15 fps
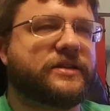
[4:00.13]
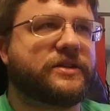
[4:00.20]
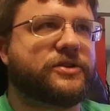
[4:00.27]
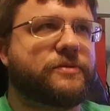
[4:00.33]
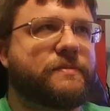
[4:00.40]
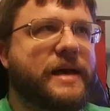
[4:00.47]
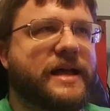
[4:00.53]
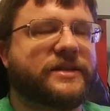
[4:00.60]
such
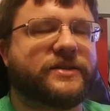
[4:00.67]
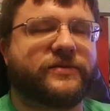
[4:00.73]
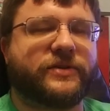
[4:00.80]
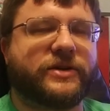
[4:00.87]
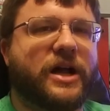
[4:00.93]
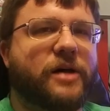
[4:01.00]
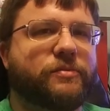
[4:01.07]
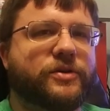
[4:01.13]
a massive
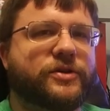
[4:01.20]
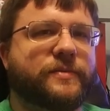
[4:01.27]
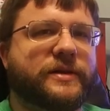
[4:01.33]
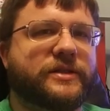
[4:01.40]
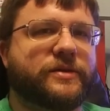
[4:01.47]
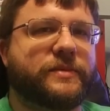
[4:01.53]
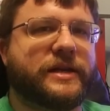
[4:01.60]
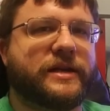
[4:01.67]

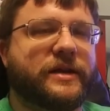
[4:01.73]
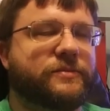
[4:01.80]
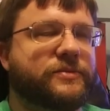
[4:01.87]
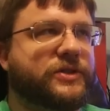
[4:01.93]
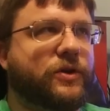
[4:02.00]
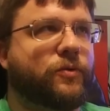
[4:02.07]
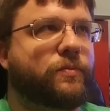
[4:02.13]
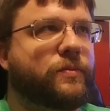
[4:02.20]
accomplishment to me, and I'm
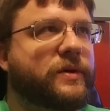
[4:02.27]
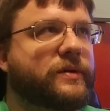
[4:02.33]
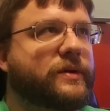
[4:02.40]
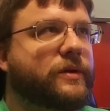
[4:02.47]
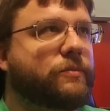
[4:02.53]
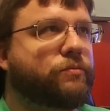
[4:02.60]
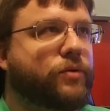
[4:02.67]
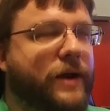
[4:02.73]
so
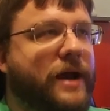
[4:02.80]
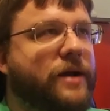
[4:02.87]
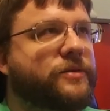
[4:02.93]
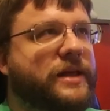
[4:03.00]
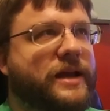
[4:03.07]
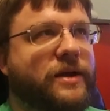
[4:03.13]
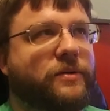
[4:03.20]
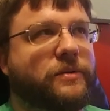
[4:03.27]

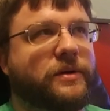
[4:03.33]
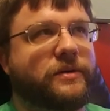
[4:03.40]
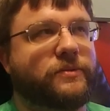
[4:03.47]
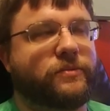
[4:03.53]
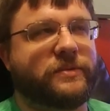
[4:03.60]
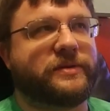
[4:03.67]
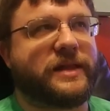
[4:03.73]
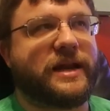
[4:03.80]
proud that I
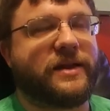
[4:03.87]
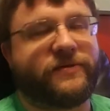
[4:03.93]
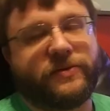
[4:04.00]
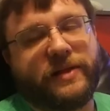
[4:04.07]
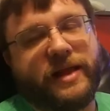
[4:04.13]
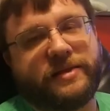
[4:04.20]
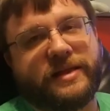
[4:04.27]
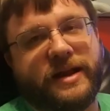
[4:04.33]
that
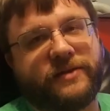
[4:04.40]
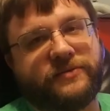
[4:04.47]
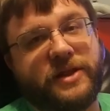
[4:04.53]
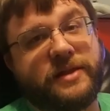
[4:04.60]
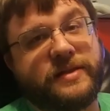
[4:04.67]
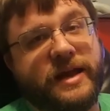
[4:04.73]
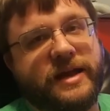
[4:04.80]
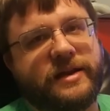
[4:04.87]
I've that I've
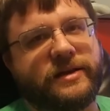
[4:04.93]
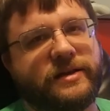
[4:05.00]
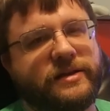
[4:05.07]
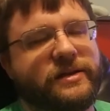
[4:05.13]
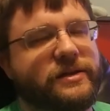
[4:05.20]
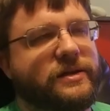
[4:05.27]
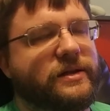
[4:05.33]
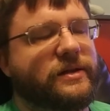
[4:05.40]
done that.
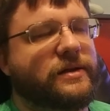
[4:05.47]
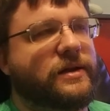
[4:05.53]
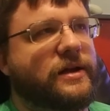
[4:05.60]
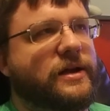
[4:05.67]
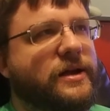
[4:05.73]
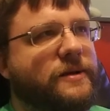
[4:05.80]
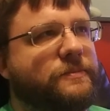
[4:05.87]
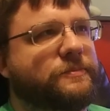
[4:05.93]

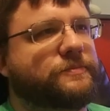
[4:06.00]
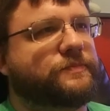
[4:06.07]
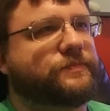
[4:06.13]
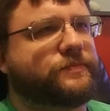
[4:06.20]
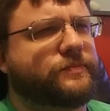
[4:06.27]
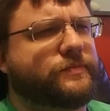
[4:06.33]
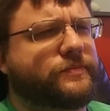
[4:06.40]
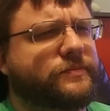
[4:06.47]
Um,
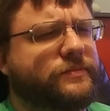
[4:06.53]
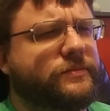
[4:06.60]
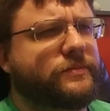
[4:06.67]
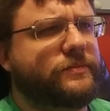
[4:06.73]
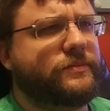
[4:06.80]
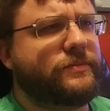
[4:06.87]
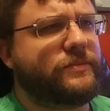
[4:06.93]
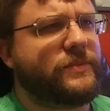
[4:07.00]

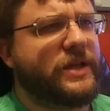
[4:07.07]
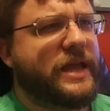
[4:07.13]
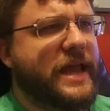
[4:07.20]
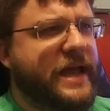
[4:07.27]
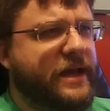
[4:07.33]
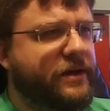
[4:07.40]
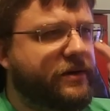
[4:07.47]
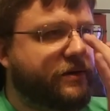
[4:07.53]

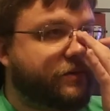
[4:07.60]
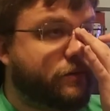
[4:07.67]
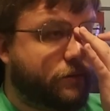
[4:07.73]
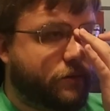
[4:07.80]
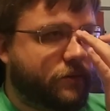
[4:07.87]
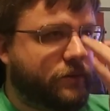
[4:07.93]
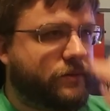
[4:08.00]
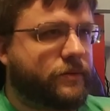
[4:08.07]
and
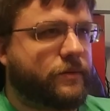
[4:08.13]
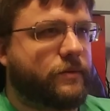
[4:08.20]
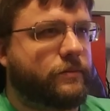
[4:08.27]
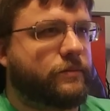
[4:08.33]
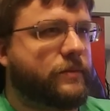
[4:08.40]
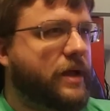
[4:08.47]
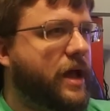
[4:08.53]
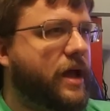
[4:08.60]

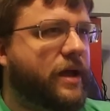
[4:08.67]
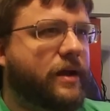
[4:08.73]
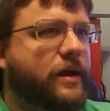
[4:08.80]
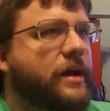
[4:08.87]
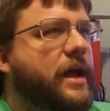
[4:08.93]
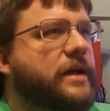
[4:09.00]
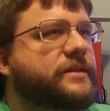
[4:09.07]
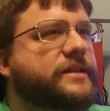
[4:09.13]

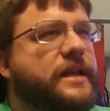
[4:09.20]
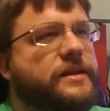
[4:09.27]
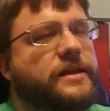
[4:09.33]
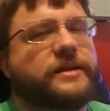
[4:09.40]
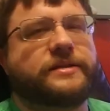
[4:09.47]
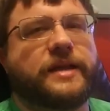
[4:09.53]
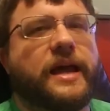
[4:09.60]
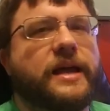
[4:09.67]
I say
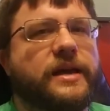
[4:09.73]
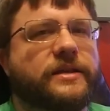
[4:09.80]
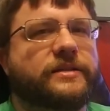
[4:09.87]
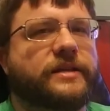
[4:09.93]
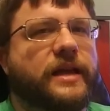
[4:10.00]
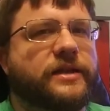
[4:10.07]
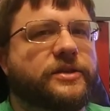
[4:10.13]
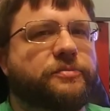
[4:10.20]
this as
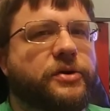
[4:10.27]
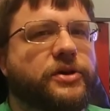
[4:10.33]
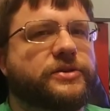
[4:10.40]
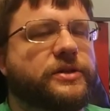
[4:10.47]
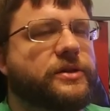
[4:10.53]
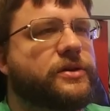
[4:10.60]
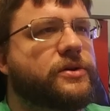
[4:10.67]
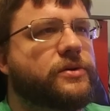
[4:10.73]
as a
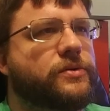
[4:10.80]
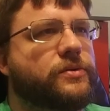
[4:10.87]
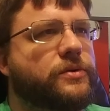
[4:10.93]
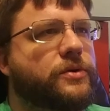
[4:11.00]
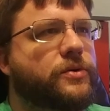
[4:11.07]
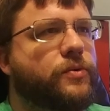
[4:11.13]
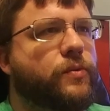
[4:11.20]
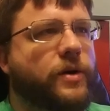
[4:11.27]
person who
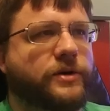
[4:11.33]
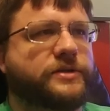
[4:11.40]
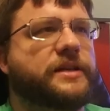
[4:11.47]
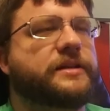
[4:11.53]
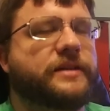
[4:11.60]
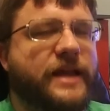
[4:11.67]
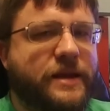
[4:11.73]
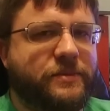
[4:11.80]
who works
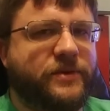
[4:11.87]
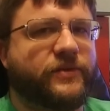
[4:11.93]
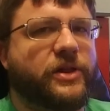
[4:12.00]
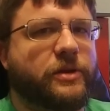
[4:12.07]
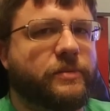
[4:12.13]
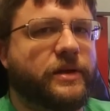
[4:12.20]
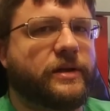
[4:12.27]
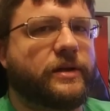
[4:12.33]
in game
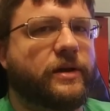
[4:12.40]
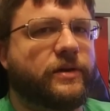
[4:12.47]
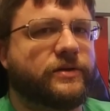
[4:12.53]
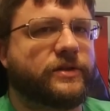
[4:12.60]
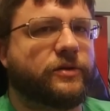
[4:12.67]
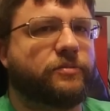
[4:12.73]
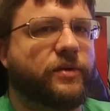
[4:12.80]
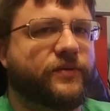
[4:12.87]
development
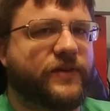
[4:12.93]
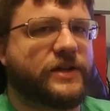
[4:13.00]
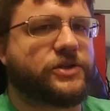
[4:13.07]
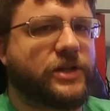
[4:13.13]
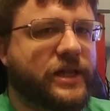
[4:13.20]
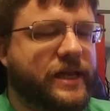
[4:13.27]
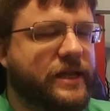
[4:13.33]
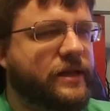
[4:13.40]
also
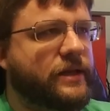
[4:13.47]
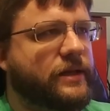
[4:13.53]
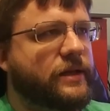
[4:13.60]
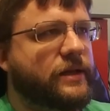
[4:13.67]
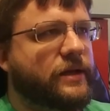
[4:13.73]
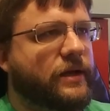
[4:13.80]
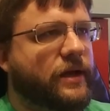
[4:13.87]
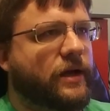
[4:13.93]
professionally,
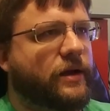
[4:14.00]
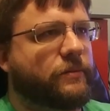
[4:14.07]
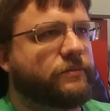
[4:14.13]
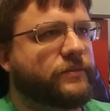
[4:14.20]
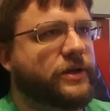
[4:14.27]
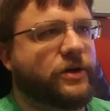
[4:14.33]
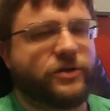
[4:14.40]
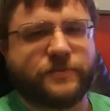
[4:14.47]

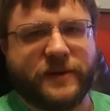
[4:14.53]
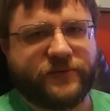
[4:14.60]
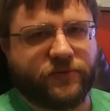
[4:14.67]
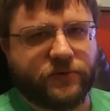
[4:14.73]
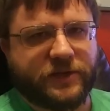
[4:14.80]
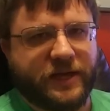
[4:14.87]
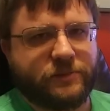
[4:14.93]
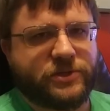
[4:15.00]
um, you know, as my
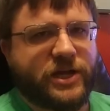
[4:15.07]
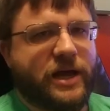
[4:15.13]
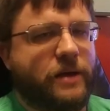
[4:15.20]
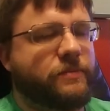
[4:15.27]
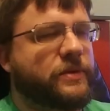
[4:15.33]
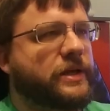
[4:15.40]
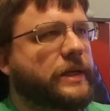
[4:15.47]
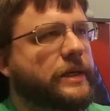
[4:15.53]
full time
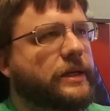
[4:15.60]
job.